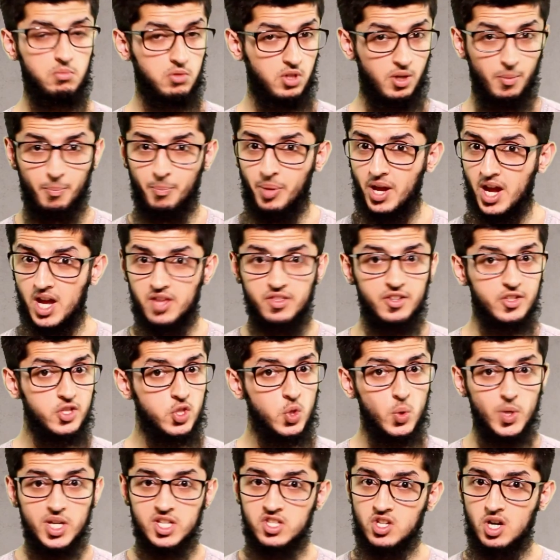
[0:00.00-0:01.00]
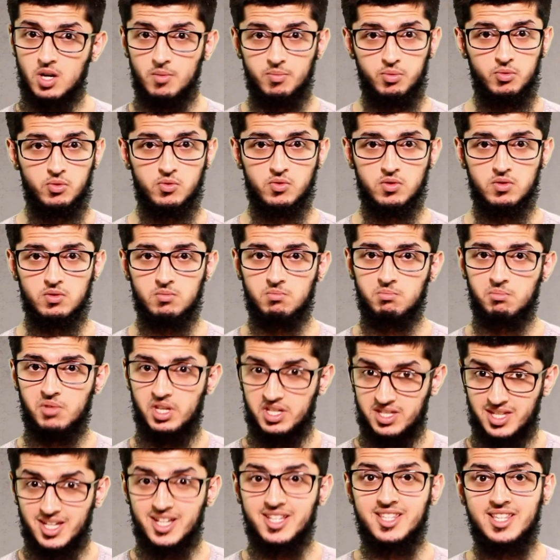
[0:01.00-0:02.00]
Compare the two examples.
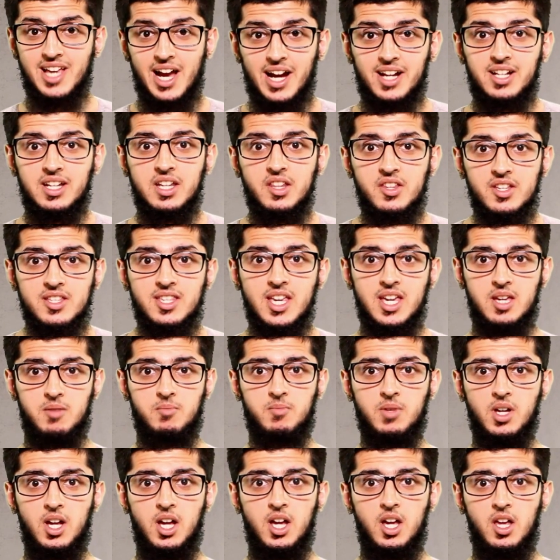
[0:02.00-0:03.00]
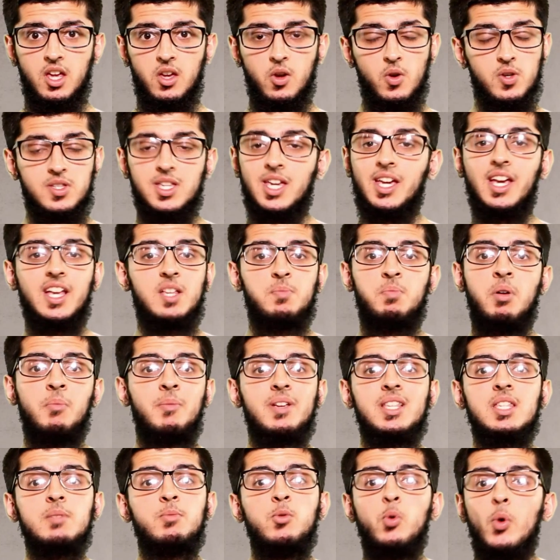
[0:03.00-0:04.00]
It's exactly the same. You're saying it's
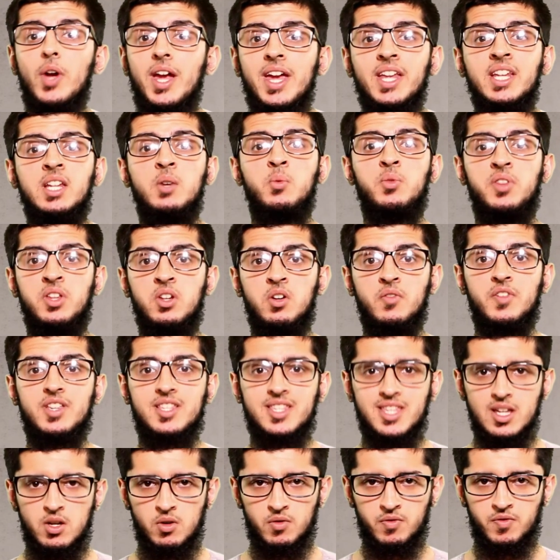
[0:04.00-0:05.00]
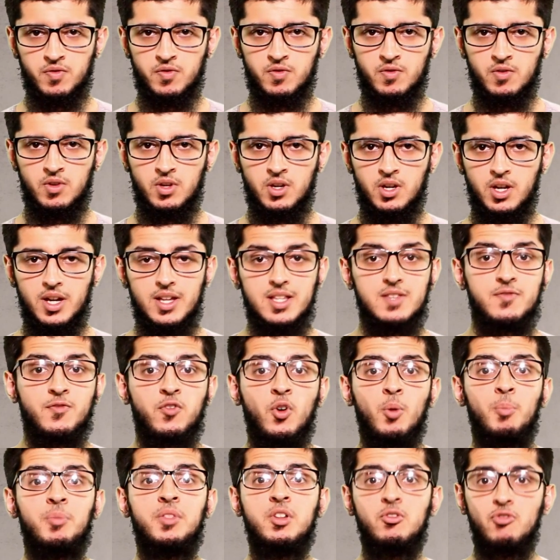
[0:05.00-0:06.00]
permissible in and within of itself. It's
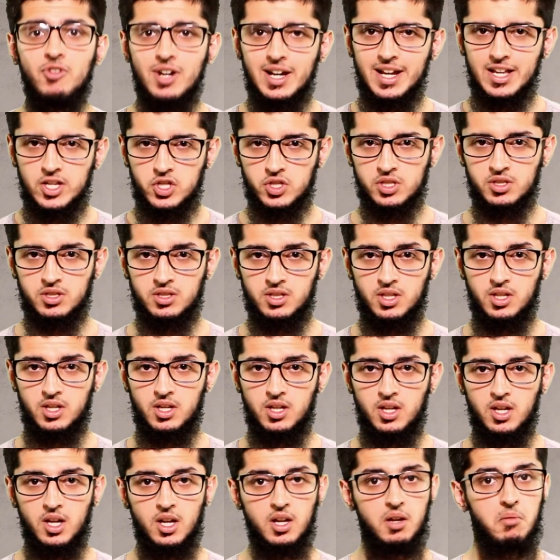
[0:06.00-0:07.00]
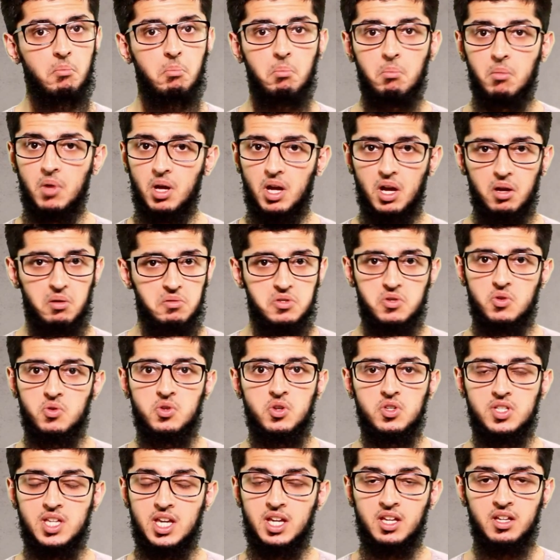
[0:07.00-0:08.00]
from the religion. So
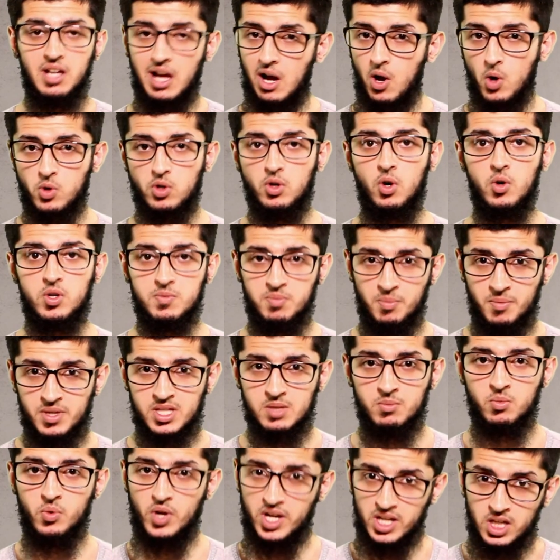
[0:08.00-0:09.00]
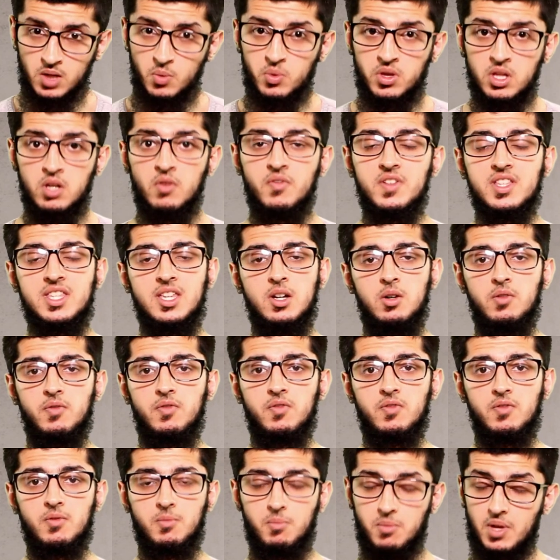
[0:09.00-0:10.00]
you're saying alcohol is permissible in and within of
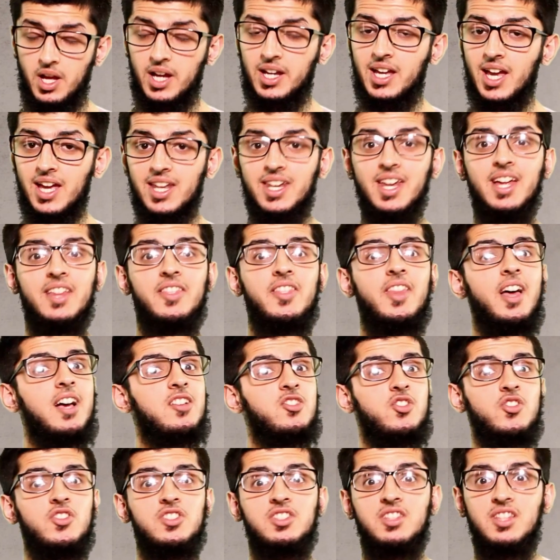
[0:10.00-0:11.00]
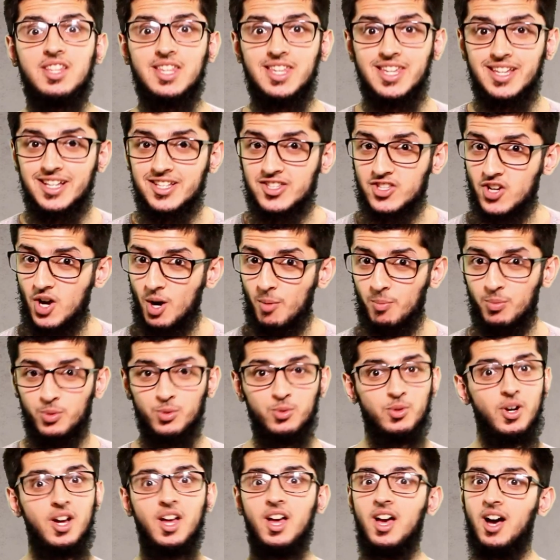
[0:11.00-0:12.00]
itself? Again, that's just the
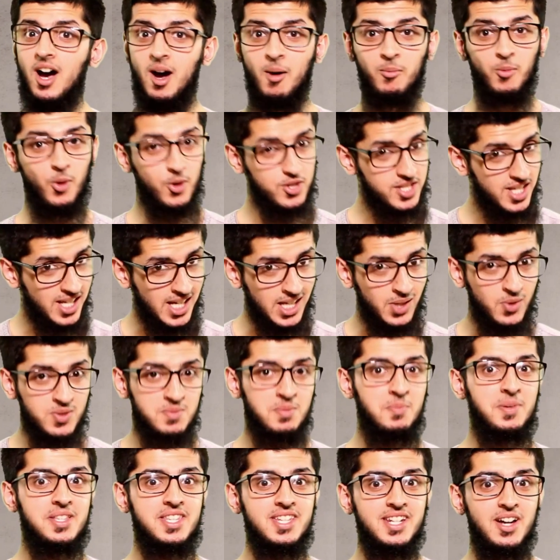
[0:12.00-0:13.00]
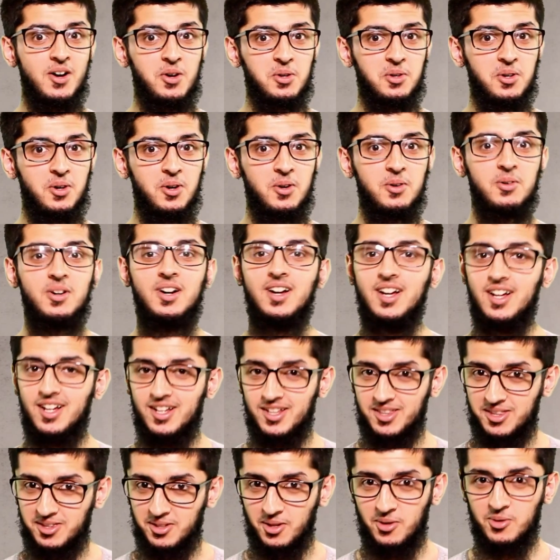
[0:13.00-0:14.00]
example. I'm not saying anyone's permitted alcohol.
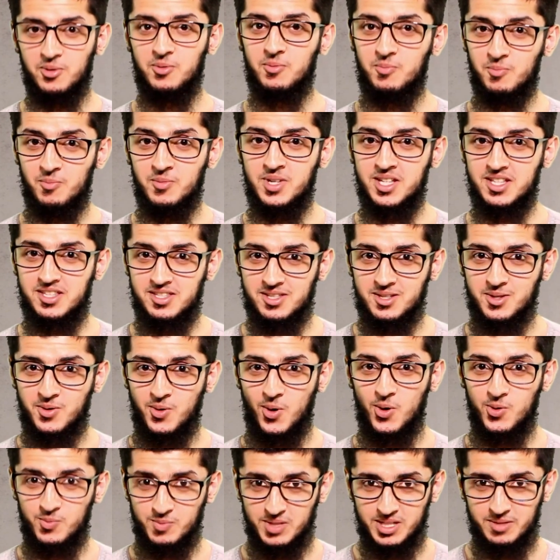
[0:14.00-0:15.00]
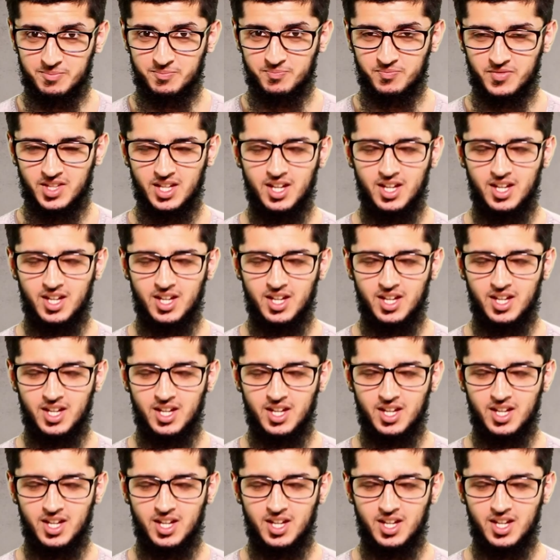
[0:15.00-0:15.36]
Don't misquote me.